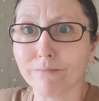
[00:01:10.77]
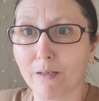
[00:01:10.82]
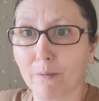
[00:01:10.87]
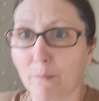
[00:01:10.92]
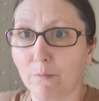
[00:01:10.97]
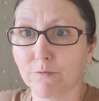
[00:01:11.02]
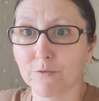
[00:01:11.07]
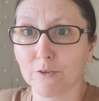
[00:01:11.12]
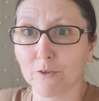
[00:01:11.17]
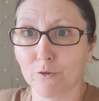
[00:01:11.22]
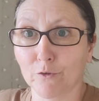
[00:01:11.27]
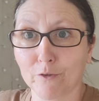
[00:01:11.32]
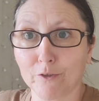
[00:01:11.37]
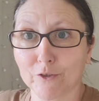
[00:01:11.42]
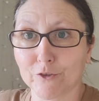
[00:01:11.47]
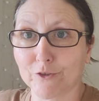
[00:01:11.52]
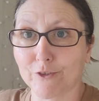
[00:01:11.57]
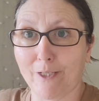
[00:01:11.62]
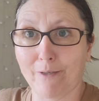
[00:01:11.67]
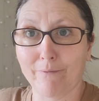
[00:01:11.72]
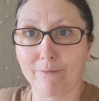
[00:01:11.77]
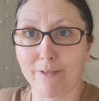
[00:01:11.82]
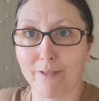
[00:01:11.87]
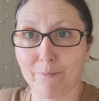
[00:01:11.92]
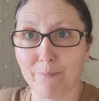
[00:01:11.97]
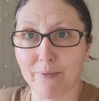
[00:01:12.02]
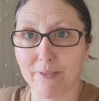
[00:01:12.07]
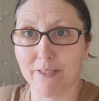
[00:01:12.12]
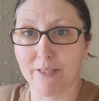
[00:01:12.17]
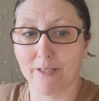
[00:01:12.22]
I'm off to go and get a shower in a
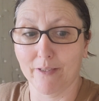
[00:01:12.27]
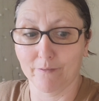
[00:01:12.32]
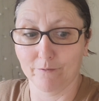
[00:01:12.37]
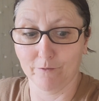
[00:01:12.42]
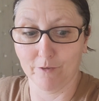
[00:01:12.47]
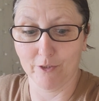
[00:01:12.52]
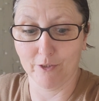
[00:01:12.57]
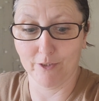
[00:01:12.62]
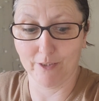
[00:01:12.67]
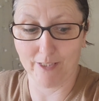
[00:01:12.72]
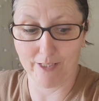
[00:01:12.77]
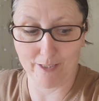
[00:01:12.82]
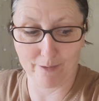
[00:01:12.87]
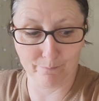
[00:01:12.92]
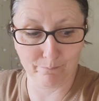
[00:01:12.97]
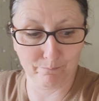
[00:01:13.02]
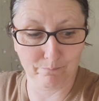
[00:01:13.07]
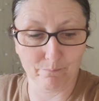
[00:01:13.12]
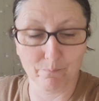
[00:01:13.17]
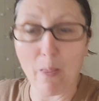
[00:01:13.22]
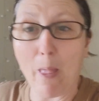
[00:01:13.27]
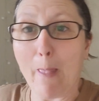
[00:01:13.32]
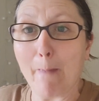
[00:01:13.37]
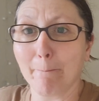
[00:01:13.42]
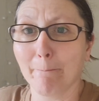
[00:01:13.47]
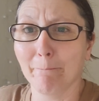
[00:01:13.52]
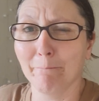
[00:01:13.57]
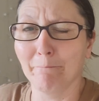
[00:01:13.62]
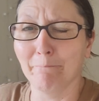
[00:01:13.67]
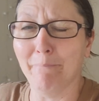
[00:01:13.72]
minute. I really am
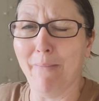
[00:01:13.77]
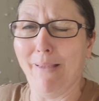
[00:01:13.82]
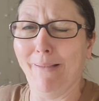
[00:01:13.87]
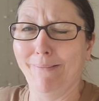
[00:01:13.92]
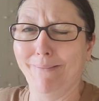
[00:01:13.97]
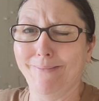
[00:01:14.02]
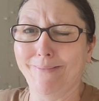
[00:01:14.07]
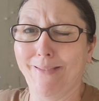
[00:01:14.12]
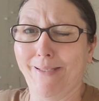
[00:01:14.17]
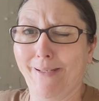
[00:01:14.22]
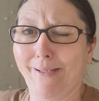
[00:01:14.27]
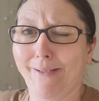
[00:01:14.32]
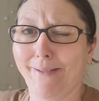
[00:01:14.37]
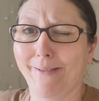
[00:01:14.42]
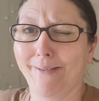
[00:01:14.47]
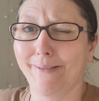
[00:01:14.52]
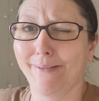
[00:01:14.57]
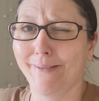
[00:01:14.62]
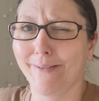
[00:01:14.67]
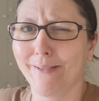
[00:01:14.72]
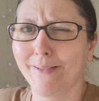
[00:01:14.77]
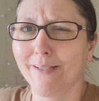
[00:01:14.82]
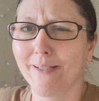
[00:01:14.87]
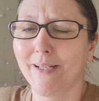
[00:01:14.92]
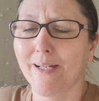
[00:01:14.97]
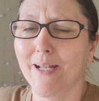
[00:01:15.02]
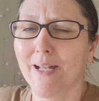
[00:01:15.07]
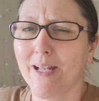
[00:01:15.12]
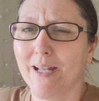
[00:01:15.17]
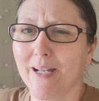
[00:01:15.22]
melting.
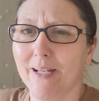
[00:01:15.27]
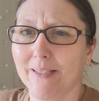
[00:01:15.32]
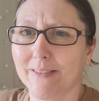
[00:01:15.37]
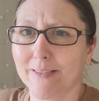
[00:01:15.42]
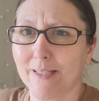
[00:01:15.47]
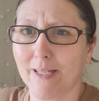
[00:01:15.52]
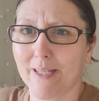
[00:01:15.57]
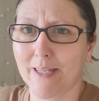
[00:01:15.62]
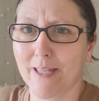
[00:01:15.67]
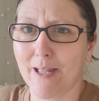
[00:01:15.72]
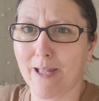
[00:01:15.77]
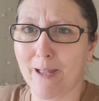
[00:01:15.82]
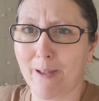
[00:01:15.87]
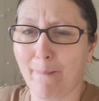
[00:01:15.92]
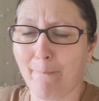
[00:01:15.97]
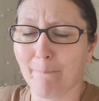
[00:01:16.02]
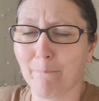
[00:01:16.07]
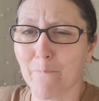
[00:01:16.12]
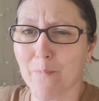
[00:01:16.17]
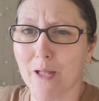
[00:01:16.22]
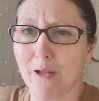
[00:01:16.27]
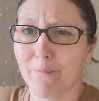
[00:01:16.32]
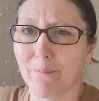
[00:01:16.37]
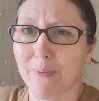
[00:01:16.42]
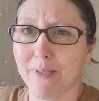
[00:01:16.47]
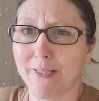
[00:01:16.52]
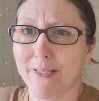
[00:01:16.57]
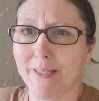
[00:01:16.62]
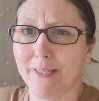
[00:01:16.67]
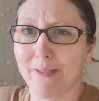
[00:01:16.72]
And I've
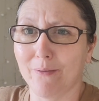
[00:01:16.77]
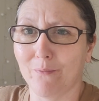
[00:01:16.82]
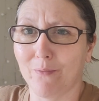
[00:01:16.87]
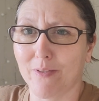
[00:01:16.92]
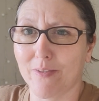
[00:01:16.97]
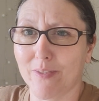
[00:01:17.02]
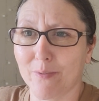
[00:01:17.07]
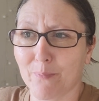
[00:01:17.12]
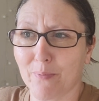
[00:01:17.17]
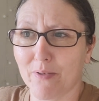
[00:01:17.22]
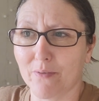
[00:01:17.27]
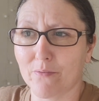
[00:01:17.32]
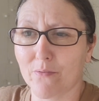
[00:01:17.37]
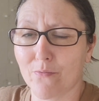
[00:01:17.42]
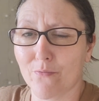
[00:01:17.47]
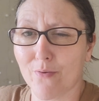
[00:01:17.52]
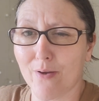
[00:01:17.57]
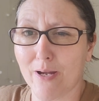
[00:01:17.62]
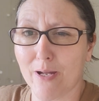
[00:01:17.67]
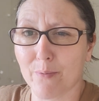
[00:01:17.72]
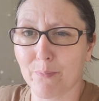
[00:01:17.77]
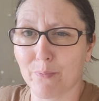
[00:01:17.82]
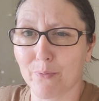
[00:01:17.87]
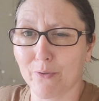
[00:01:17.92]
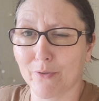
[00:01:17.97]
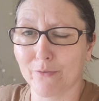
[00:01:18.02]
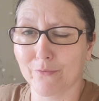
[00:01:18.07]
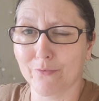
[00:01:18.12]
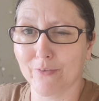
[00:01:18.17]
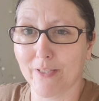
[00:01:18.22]
been hit with a bit of a
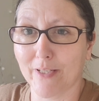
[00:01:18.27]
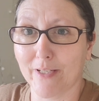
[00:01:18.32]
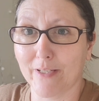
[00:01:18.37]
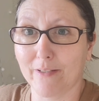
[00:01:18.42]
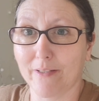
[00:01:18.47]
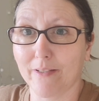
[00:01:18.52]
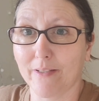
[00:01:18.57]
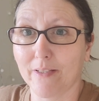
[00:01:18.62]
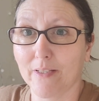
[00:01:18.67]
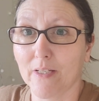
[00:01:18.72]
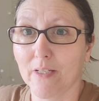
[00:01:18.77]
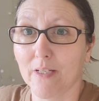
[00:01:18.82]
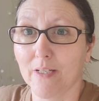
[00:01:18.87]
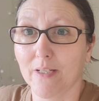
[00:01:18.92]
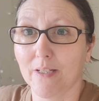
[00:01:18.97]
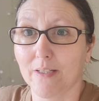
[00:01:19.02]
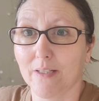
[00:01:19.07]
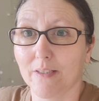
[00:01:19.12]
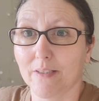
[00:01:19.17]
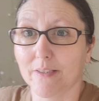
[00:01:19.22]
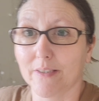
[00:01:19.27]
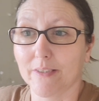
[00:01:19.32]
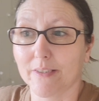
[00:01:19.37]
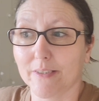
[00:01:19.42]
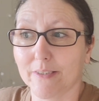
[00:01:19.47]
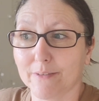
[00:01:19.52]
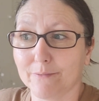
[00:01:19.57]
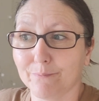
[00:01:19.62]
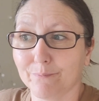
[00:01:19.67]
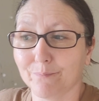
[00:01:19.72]
fibroflare.
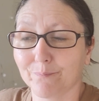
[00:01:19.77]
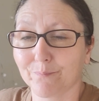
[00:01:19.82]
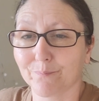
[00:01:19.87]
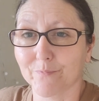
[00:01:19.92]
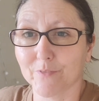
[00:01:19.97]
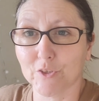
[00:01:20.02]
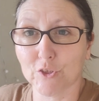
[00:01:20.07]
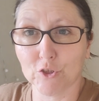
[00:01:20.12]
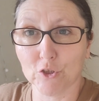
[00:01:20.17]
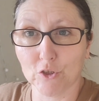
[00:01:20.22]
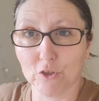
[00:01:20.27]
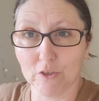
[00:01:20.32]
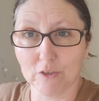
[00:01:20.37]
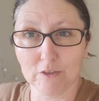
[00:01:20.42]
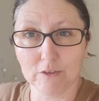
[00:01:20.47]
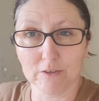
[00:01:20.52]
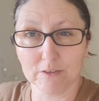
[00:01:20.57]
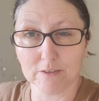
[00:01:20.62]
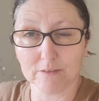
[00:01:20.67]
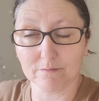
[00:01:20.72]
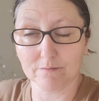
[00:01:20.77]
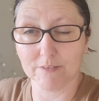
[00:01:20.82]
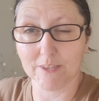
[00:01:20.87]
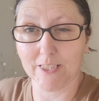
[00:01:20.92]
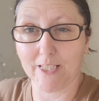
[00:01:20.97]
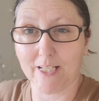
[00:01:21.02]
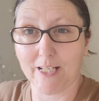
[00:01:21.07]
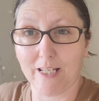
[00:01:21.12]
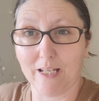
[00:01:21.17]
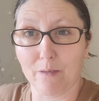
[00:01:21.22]
Struggled to
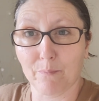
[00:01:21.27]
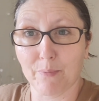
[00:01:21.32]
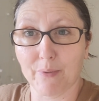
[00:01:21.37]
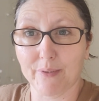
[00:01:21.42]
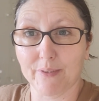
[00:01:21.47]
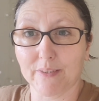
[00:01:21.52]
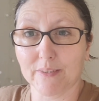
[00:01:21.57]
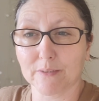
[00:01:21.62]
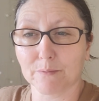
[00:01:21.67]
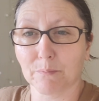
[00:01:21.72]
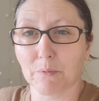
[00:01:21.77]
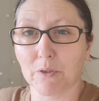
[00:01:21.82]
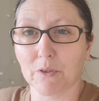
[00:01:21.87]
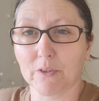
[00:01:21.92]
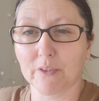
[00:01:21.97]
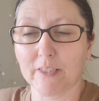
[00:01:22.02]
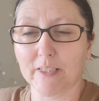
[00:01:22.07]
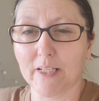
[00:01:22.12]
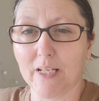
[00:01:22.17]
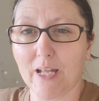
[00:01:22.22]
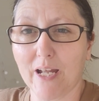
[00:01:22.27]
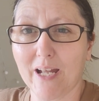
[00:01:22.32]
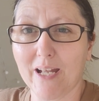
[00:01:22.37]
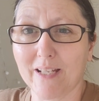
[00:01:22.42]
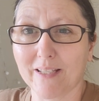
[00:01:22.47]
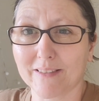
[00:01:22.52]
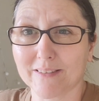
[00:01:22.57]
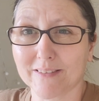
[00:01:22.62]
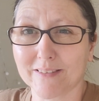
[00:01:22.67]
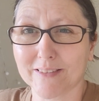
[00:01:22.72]
get out of bed this morning,
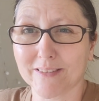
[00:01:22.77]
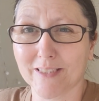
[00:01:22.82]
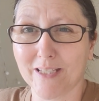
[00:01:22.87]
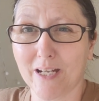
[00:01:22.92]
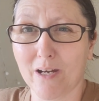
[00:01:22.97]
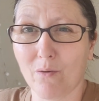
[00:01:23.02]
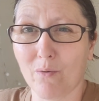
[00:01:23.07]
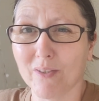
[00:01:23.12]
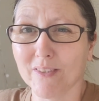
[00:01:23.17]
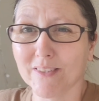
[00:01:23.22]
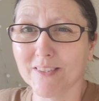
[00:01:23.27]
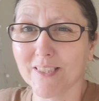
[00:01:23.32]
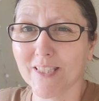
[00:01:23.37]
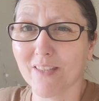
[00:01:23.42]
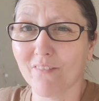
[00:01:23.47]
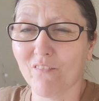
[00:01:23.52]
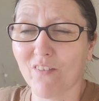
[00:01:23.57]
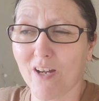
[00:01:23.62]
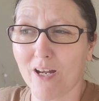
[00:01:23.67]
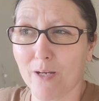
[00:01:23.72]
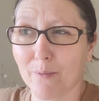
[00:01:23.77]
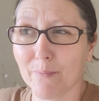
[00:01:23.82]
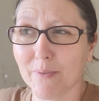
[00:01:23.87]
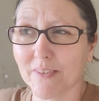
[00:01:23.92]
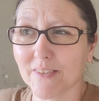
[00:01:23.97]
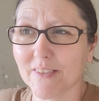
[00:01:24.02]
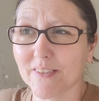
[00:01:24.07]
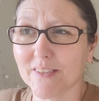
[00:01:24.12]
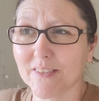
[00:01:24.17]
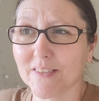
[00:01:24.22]
and I went to the
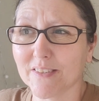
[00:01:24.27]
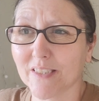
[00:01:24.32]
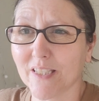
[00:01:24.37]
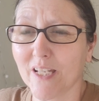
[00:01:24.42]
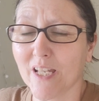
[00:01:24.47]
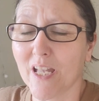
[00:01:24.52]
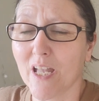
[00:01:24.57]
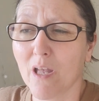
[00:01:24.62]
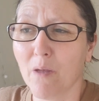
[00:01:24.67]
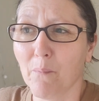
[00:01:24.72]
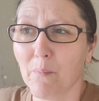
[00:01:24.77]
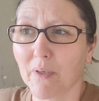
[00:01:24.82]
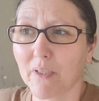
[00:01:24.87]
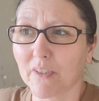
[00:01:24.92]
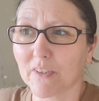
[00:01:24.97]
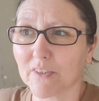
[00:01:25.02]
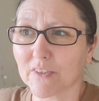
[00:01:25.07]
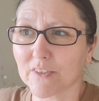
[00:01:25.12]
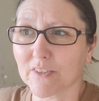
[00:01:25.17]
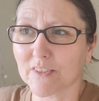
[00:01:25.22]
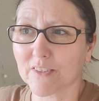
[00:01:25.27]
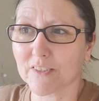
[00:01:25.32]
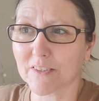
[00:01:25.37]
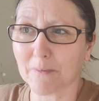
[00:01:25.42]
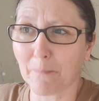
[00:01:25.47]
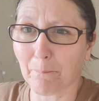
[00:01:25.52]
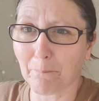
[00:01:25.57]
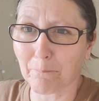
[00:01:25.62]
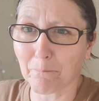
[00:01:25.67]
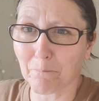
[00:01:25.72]
pharmacist because